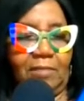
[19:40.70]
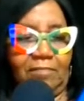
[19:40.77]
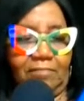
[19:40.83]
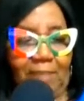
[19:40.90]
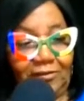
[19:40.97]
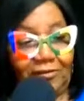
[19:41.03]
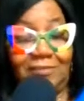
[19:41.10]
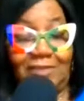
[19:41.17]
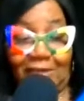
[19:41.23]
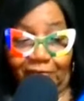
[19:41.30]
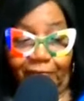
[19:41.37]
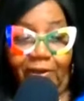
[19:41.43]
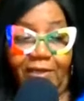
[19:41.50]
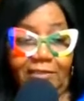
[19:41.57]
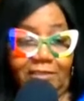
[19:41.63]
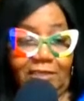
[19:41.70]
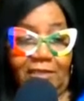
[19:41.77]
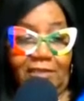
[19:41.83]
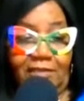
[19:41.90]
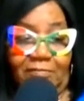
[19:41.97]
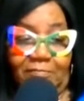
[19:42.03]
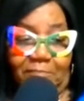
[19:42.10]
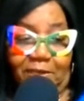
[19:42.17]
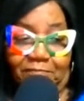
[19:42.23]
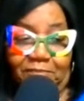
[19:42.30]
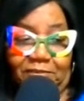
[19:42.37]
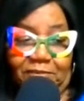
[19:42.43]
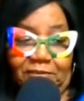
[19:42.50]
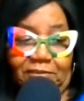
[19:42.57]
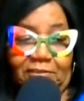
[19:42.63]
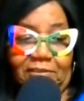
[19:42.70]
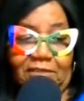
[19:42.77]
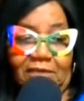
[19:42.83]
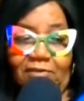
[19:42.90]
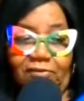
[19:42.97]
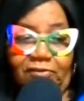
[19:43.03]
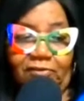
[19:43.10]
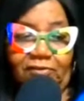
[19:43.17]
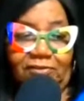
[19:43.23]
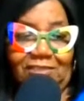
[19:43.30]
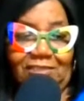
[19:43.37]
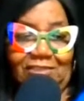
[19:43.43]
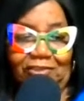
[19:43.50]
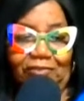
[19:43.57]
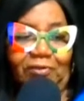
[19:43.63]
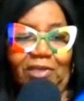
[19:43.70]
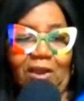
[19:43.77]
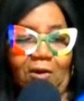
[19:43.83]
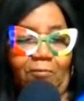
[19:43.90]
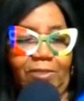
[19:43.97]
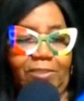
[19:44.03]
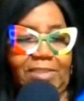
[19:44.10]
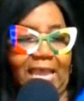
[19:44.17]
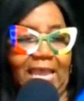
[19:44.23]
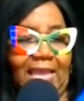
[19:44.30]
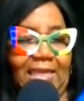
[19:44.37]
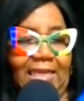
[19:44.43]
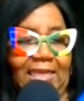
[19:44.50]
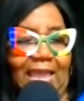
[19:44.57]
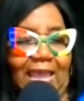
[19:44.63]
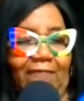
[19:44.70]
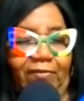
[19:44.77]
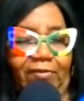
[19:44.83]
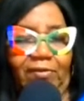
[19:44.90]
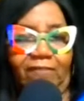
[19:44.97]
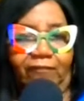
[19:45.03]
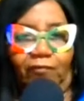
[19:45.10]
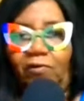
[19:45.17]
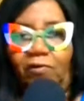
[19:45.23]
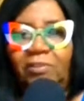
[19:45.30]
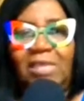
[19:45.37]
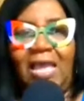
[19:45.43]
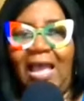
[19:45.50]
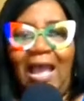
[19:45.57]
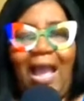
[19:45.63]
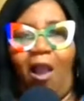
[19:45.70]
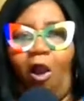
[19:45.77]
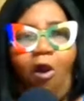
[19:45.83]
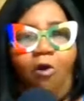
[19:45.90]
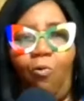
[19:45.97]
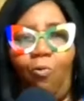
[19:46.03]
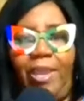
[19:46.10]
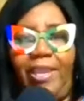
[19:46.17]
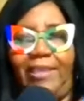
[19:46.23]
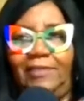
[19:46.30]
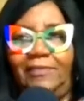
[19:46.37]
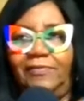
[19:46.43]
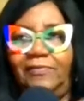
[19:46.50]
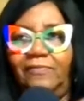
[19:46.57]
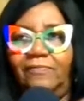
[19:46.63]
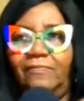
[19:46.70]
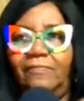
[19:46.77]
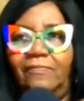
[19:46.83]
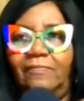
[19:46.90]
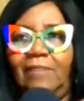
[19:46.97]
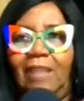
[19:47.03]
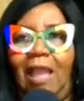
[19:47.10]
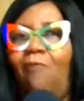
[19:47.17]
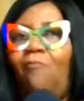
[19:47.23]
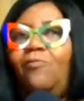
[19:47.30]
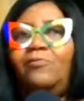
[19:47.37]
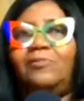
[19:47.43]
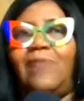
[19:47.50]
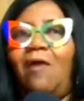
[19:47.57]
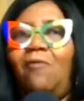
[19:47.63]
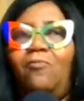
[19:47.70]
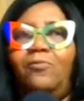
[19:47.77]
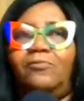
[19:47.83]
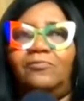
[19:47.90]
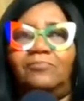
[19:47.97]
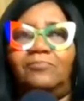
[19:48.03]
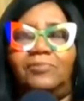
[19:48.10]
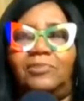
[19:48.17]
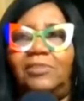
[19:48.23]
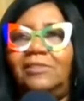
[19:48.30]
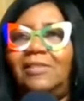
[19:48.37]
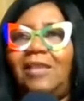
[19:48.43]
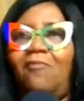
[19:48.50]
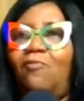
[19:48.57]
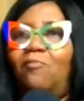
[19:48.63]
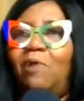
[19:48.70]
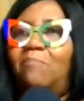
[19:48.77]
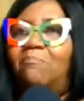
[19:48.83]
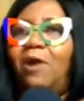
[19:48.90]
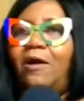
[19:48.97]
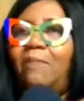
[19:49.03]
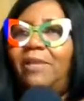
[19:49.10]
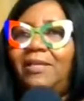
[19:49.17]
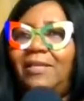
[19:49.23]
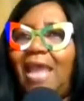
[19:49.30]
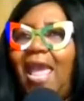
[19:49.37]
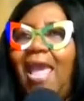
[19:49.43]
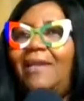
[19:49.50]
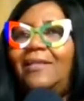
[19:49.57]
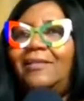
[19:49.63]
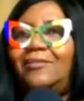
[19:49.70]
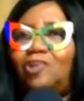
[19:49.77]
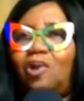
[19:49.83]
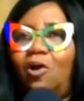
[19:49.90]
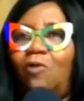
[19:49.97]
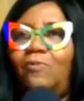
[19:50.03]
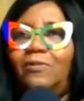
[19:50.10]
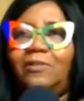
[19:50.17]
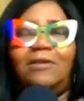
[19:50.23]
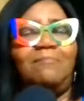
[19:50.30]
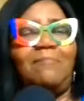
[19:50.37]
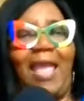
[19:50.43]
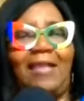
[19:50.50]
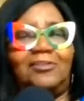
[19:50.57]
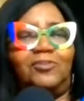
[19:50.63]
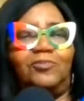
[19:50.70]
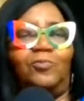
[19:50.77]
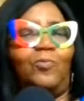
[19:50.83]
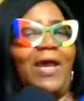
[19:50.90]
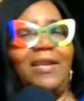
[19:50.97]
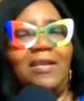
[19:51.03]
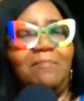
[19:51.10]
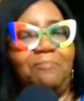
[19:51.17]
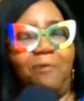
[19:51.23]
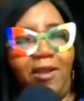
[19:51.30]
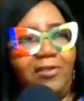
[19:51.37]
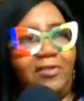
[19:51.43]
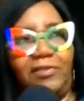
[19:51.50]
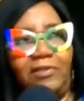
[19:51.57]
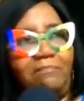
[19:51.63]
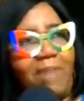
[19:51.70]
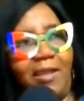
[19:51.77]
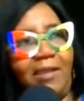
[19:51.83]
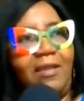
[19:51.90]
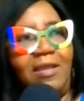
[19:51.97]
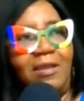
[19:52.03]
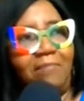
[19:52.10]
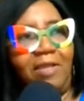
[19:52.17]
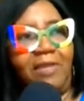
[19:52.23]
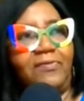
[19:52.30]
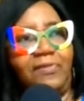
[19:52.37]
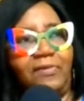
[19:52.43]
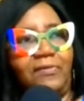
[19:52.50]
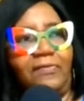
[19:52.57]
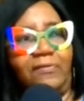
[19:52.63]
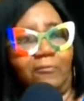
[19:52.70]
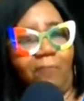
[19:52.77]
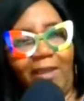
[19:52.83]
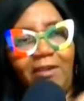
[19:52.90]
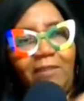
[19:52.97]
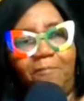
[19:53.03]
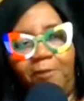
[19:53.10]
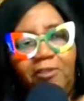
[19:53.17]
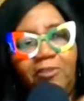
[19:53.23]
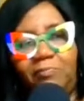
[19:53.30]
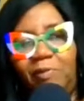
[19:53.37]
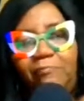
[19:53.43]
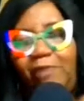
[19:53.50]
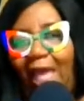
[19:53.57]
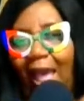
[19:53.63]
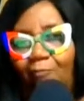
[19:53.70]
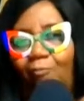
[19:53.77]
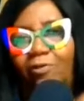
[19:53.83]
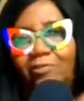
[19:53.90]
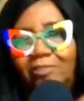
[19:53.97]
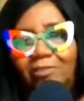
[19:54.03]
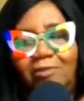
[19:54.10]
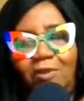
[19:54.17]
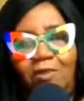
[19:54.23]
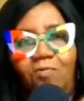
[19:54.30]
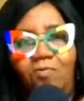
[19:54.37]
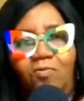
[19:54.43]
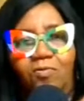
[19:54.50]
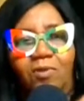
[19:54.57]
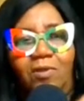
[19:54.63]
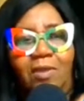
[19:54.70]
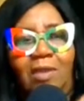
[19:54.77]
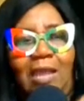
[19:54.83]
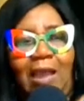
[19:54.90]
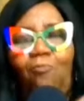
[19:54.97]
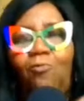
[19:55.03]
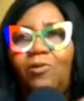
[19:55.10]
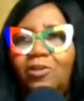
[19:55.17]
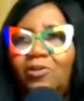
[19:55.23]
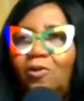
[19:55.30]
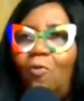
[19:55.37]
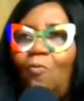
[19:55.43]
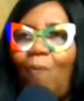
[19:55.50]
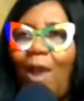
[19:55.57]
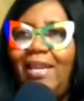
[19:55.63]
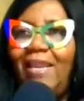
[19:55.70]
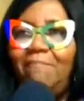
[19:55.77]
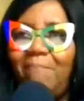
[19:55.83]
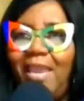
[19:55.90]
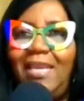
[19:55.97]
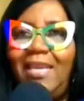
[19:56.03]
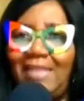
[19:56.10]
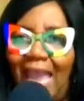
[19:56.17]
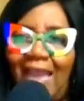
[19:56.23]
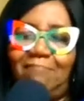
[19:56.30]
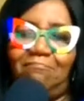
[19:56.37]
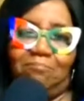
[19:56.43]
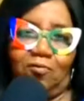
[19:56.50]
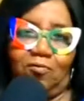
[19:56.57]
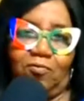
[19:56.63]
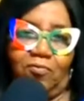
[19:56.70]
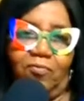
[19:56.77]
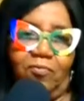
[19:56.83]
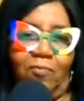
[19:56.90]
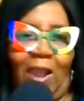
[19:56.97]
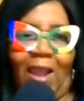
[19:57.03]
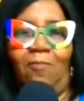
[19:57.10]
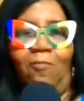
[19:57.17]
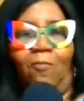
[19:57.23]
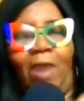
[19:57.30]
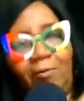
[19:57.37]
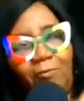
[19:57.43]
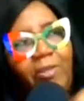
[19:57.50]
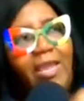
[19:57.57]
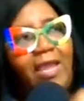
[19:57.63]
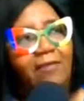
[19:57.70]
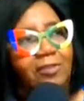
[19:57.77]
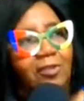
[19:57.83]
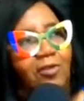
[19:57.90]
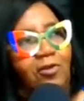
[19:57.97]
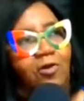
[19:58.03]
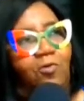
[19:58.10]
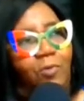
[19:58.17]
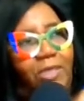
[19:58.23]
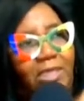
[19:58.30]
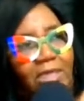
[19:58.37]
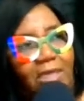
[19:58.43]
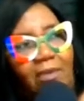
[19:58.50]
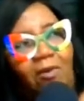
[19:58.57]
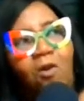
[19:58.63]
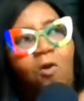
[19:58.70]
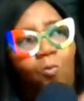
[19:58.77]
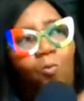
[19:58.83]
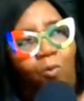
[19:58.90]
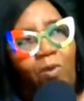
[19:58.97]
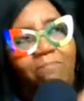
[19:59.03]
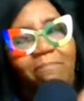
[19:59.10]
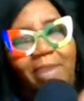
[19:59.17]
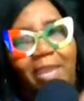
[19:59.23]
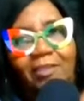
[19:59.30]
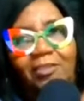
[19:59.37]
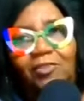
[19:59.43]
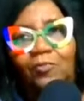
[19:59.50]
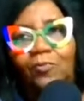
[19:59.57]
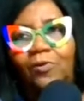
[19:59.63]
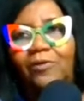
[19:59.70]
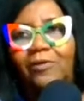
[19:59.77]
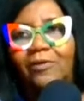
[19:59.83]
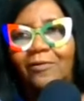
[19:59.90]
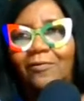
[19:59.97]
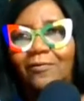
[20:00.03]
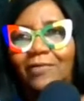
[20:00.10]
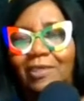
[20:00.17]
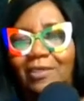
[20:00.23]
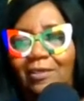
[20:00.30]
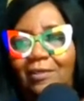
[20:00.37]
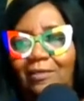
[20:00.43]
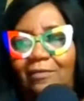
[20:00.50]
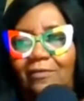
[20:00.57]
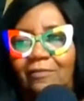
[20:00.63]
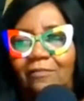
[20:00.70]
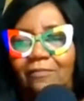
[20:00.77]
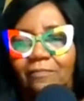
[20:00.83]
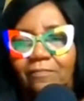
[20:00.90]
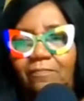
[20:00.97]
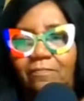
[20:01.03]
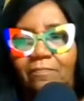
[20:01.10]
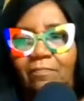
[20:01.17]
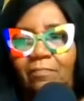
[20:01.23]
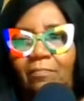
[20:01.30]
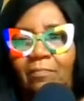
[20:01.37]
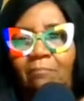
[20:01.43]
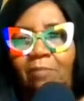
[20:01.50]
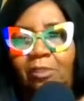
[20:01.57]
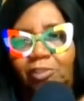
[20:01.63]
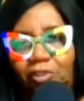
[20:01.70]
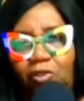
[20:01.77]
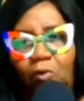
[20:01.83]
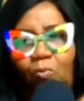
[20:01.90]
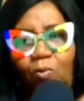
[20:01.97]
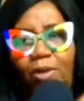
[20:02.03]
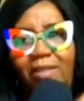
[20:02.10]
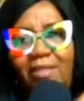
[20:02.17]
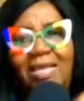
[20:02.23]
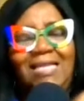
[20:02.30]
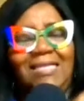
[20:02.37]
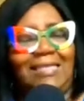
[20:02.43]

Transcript: That's right, Tanya. My sister Tanya's son said Judy always had an advocate voice. Always. I would sit down with my mom and dad and talk with them as to why they're punishing my sister, why they're punishing my brother. I want to know. I want to know why they made that move. Why do we have to go here? What made you want to go here? But you know what?